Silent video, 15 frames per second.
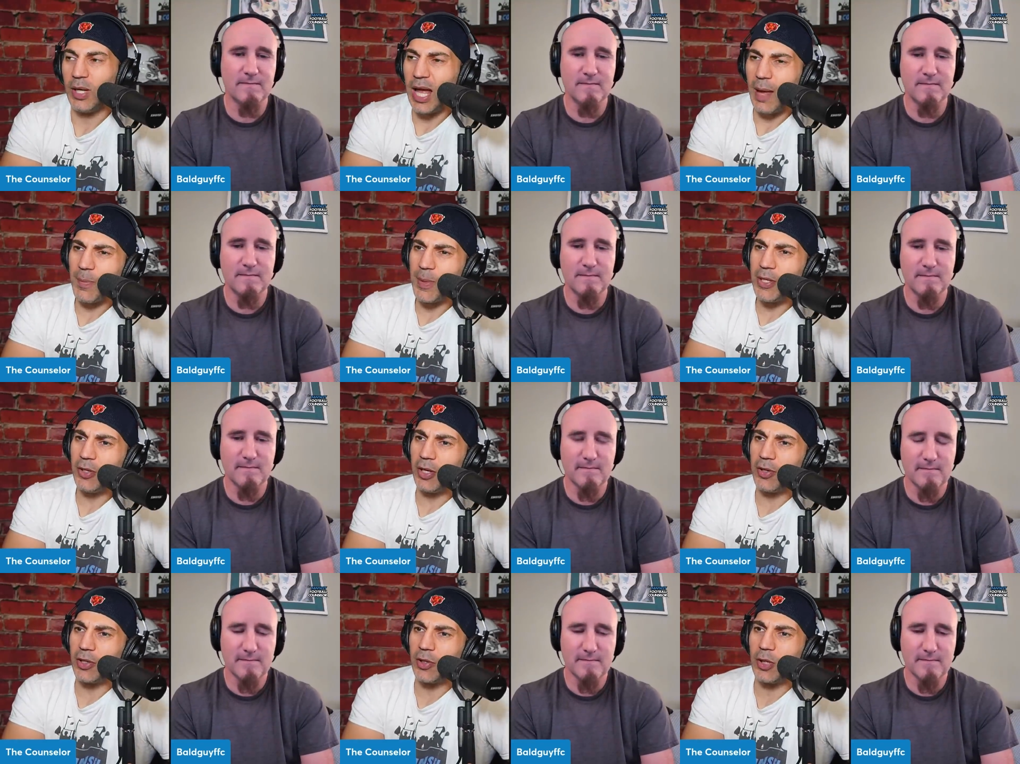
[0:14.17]
Speaker 1: happened to
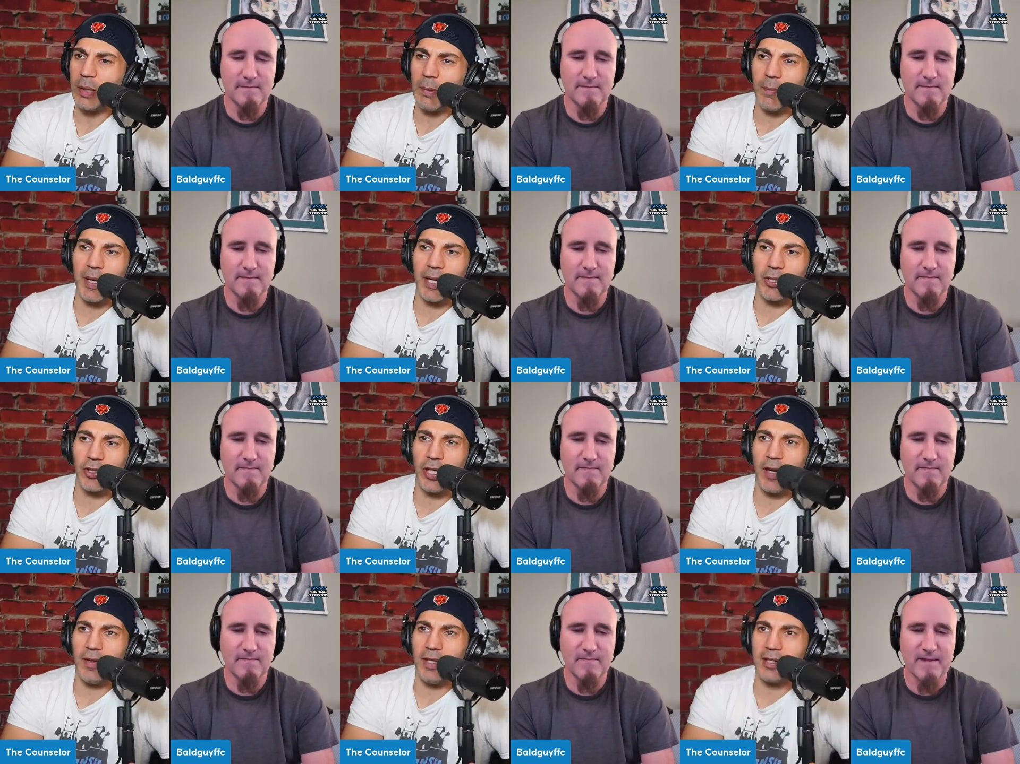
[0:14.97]
your other creepy picture?
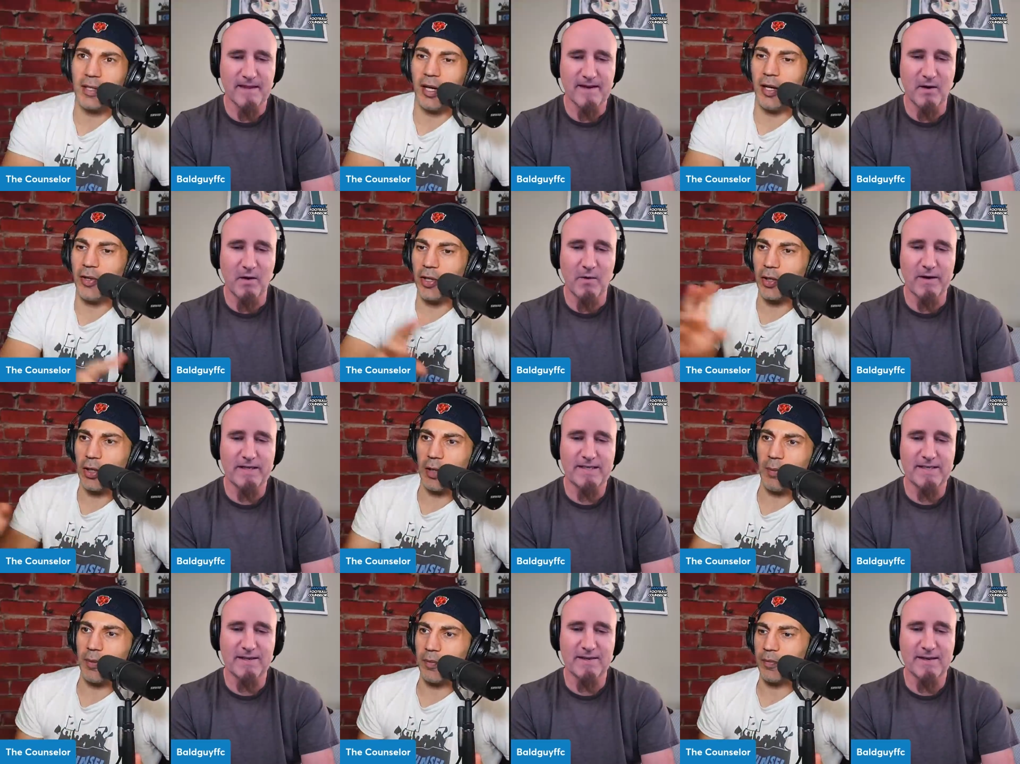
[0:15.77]
You had this...
Speaker 2: Oh, other... it's
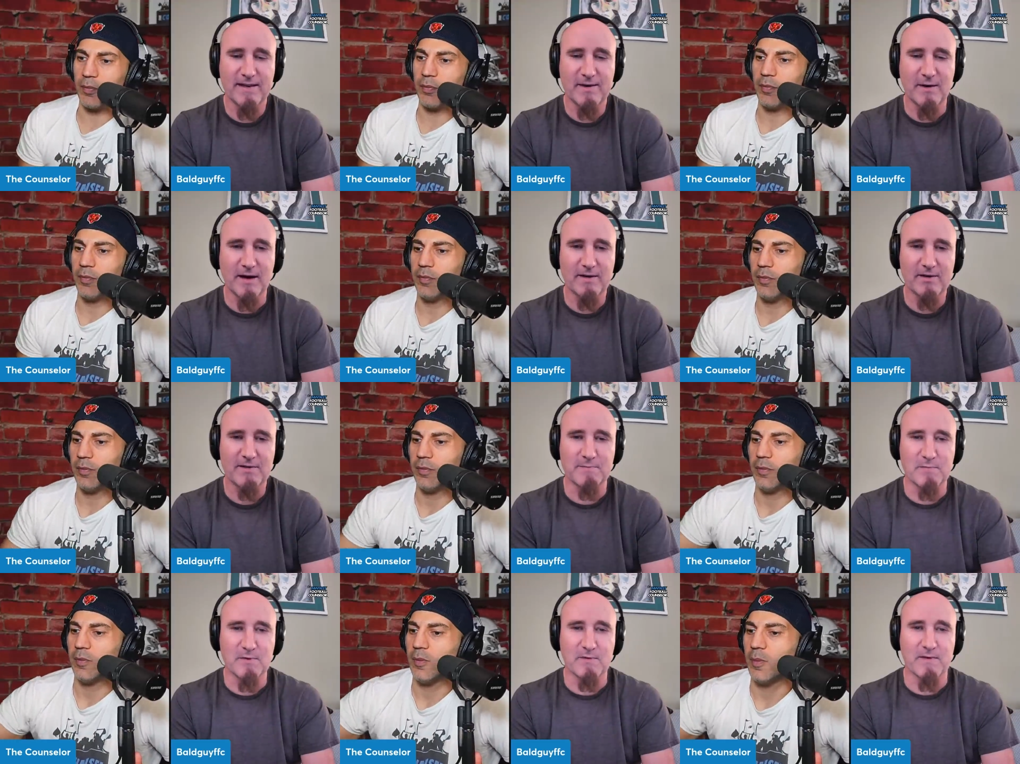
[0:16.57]
still here. I just
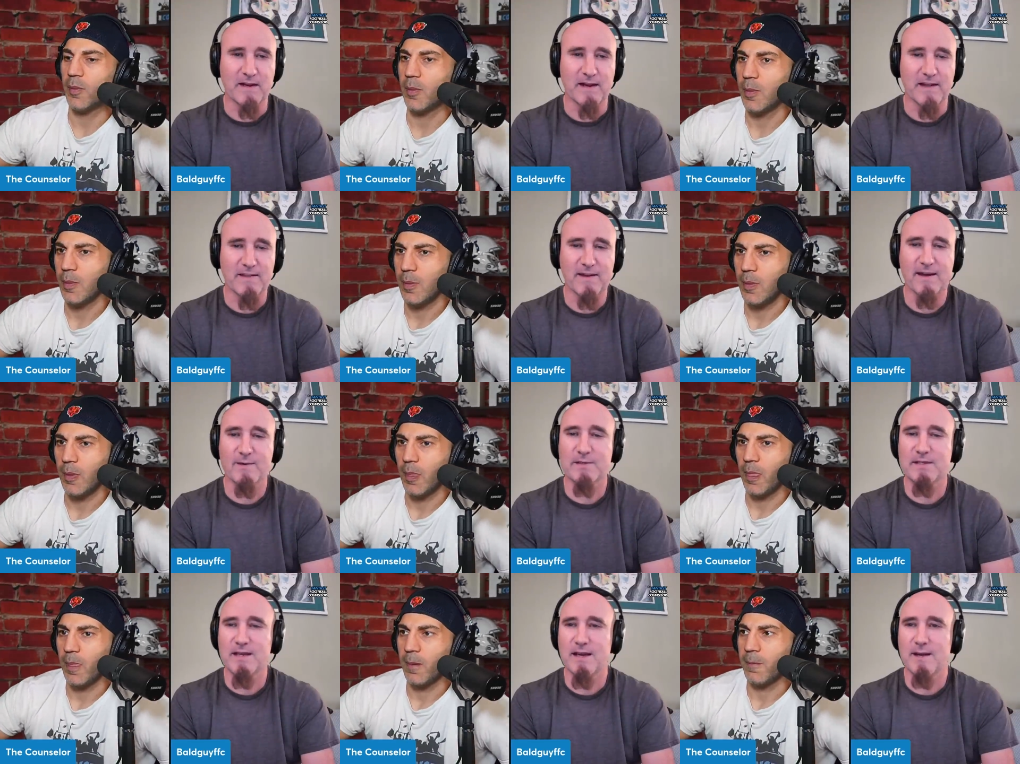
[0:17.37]
moved it. I thought it
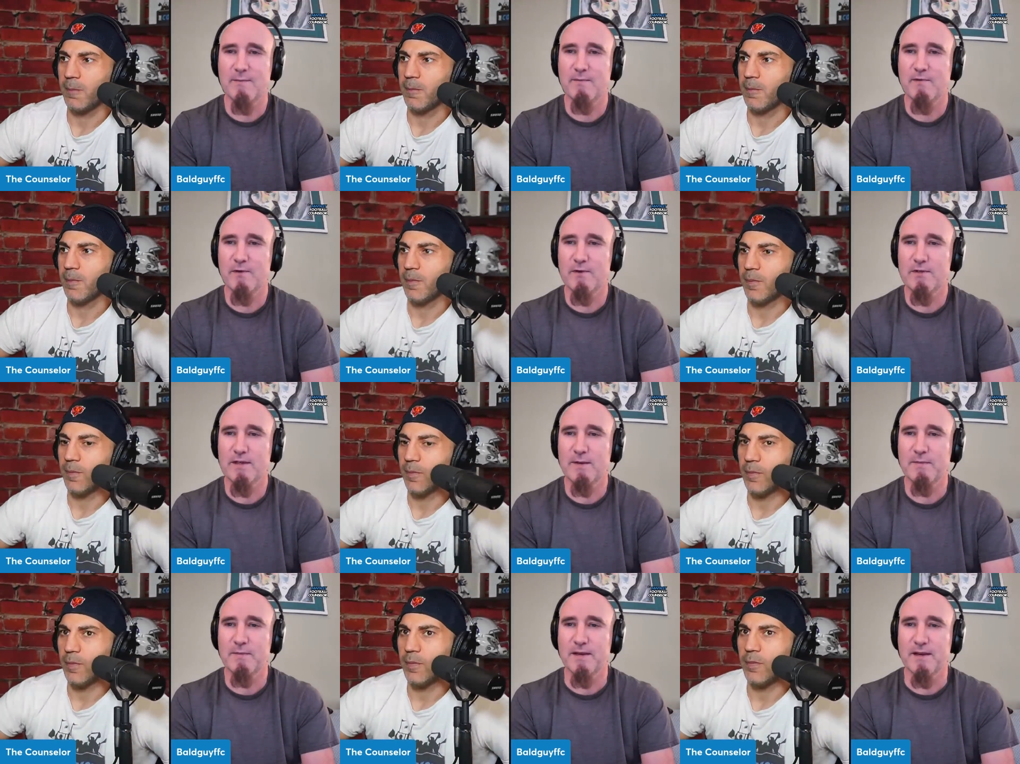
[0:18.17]
was time for
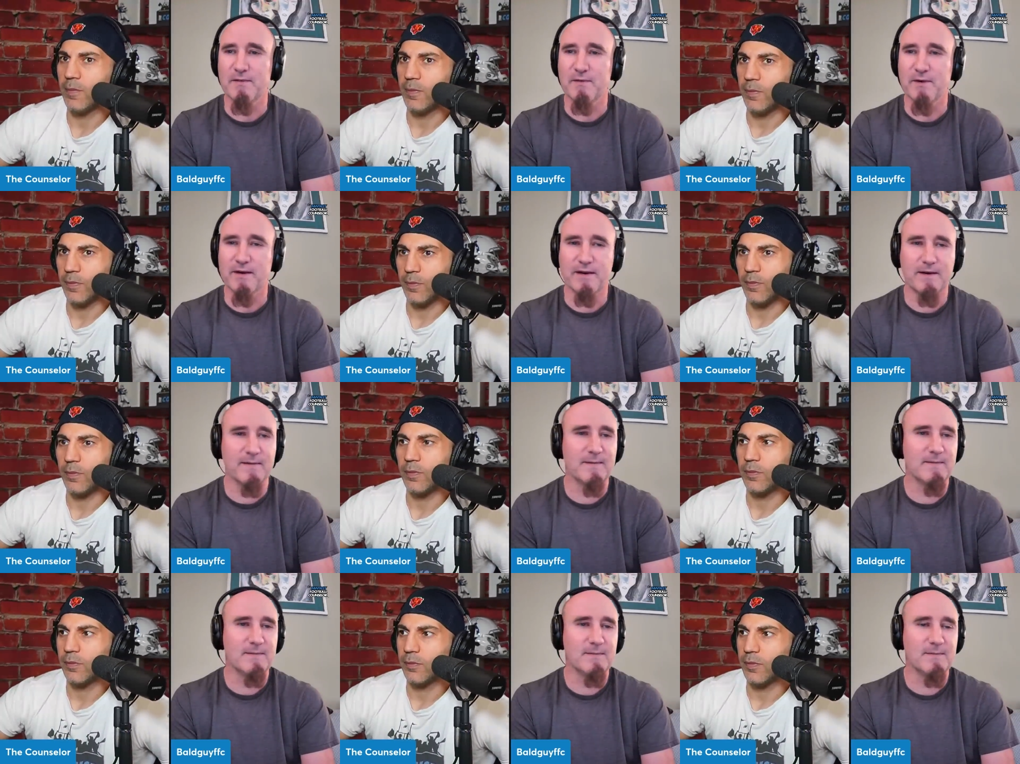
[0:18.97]
something different.
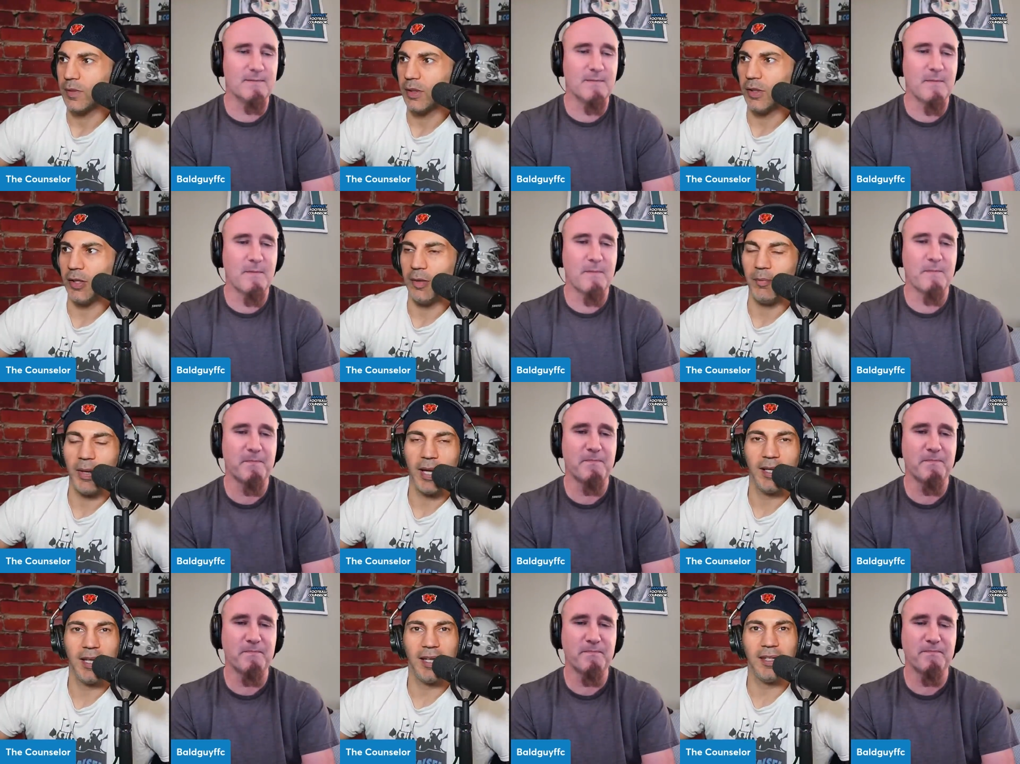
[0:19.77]
Speaker 1: Oh,
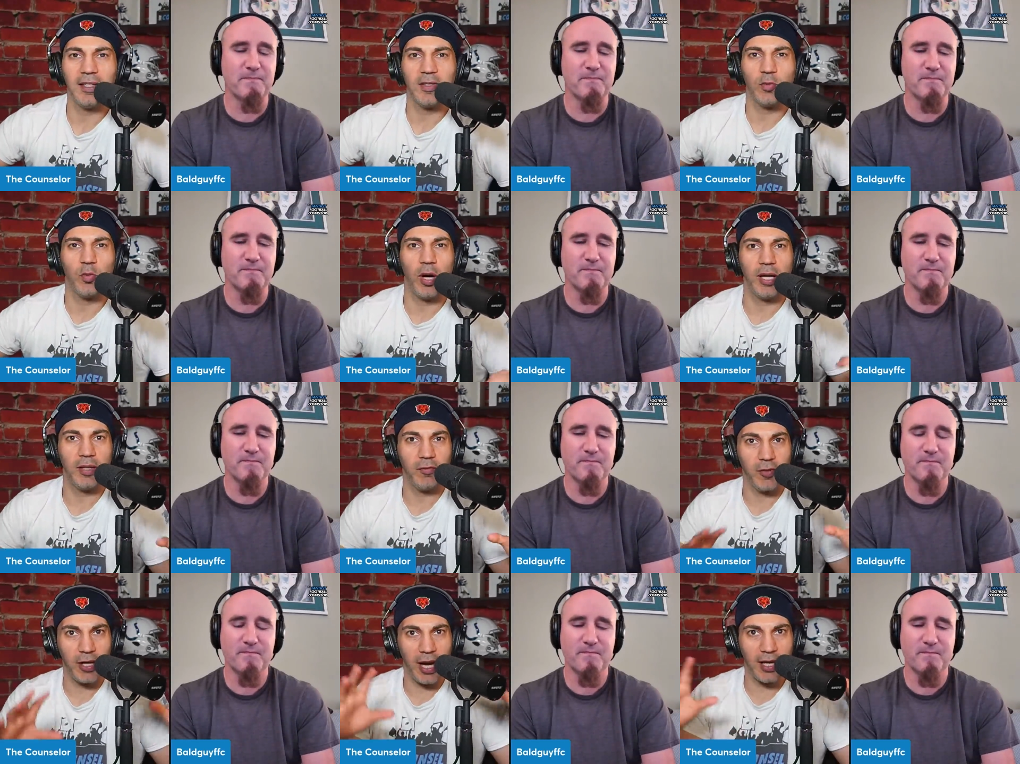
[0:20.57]
man. He had this one...
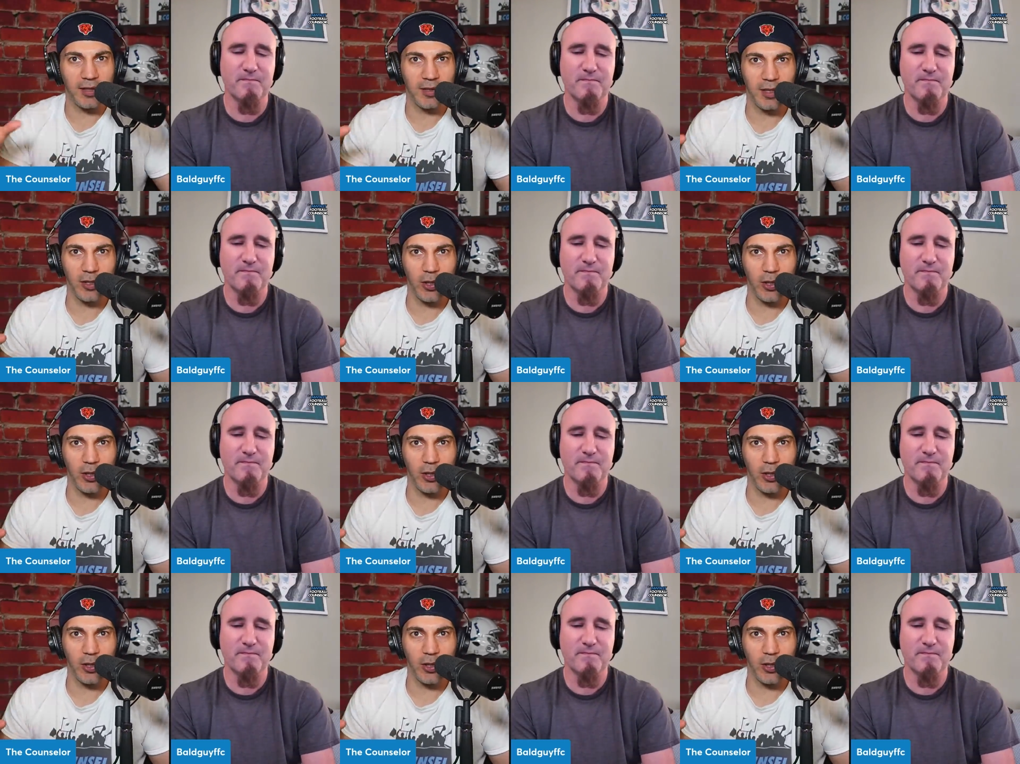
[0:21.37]
If you guys didn't